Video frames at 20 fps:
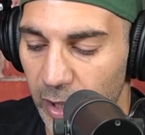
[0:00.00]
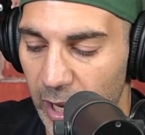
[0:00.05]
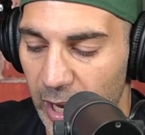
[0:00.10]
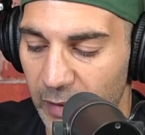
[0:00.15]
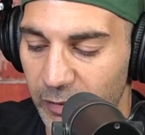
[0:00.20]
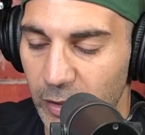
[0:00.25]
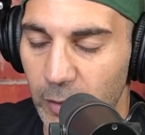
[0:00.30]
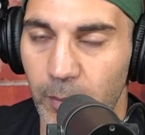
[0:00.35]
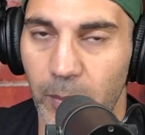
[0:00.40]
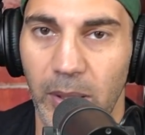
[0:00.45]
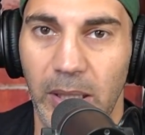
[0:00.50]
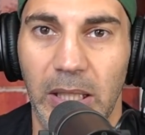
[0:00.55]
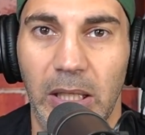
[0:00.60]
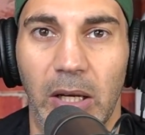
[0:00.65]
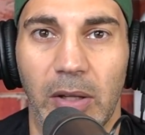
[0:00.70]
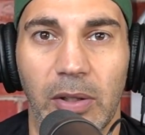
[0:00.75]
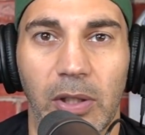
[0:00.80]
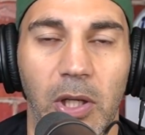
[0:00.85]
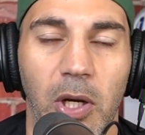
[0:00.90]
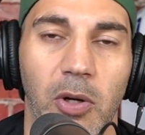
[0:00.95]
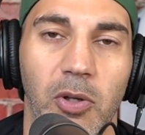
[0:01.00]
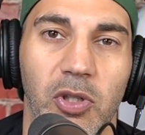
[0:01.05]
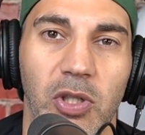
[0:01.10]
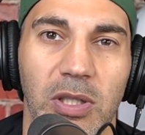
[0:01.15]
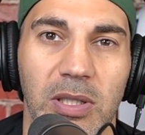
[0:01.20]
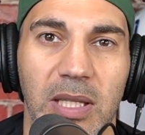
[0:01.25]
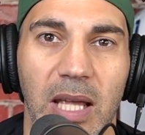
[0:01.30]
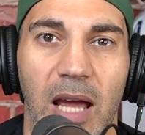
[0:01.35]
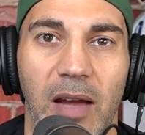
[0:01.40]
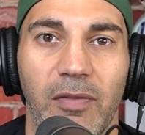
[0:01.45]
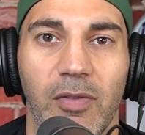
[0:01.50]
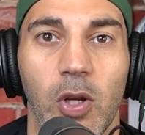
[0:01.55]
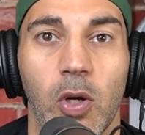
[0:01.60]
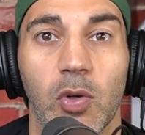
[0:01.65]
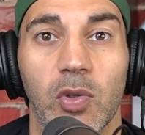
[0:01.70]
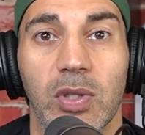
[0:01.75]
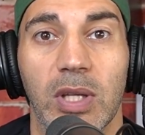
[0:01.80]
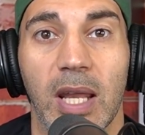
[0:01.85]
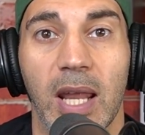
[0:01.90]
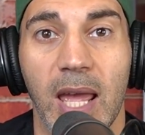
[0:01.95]
Everybody on the coaching staff
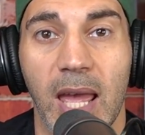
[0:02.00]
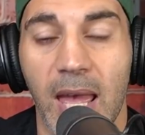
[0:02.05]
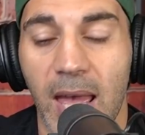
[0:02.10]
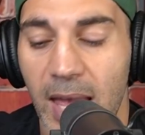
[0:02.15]
knows it.